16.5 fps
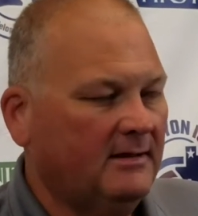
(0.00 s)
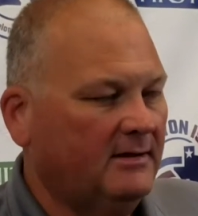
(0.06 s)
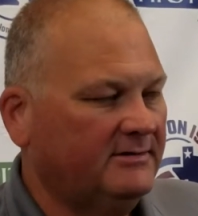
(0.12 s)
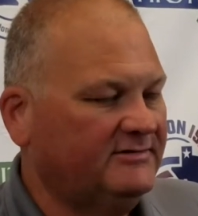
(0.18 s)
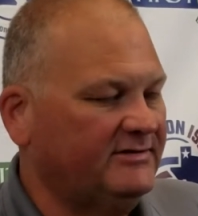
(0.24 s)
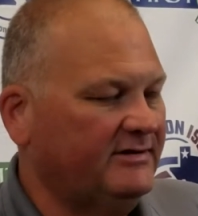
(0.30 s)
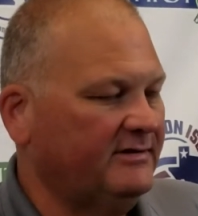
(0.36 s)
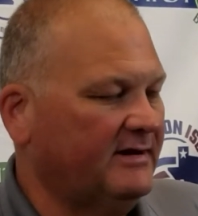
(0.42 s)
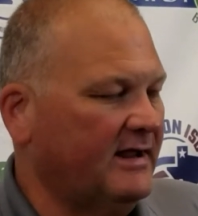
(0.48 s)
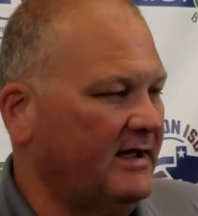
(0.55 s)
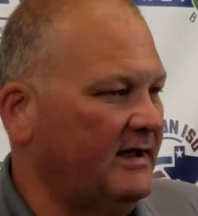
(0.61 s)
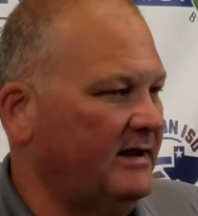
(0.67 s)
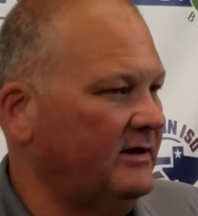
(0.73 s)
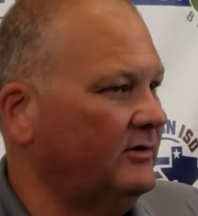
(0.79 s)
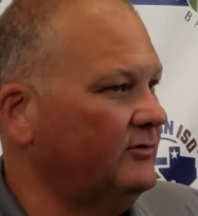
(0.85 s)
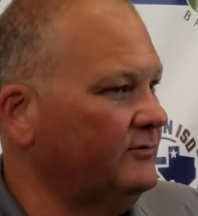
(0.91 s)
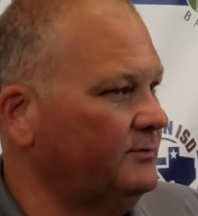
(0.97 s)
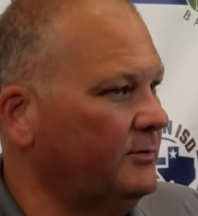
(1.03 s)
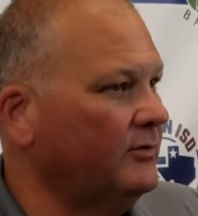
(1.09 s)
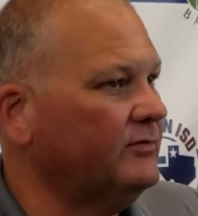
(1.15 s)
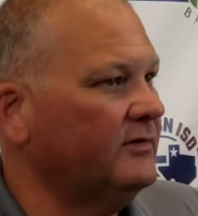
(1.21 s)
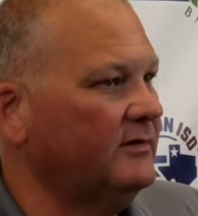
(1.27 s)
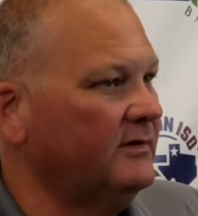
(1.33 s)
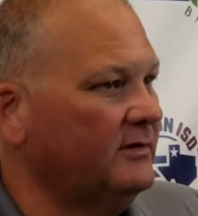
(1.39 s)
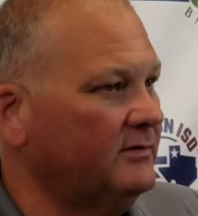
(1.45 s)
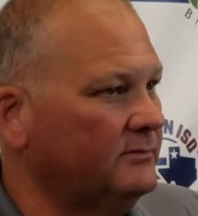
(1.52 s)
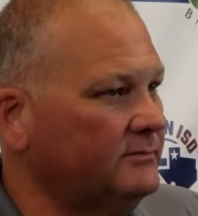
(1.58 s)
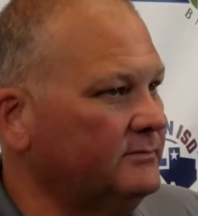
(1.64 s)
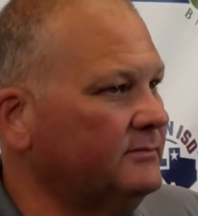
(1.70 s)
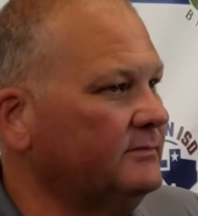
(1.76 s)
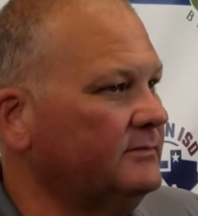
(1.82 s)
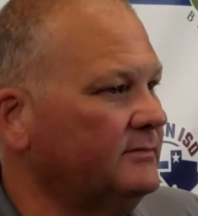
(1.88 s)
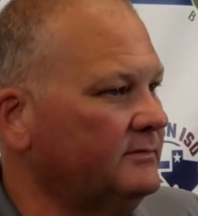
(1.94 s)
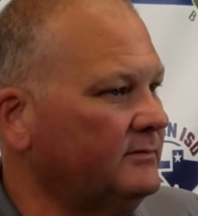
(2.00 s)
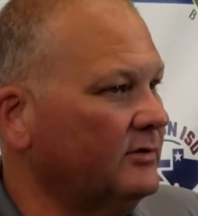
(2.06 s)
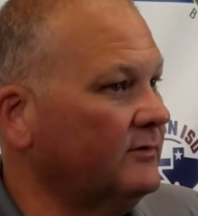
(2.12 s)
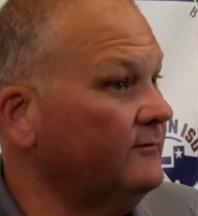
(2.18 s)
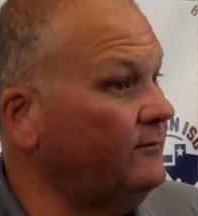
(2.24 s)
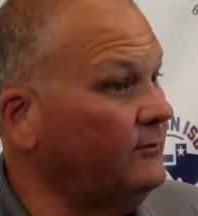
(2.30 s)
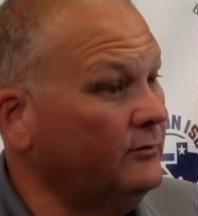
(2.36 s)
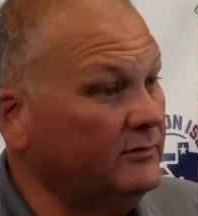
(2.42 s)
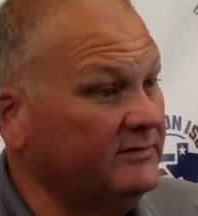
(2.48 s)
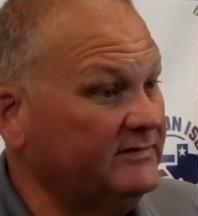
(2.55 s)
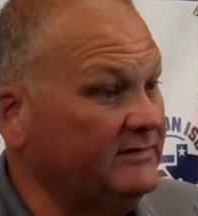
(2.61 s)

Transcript: Jared Gallegos, both of them. I'm looking forward to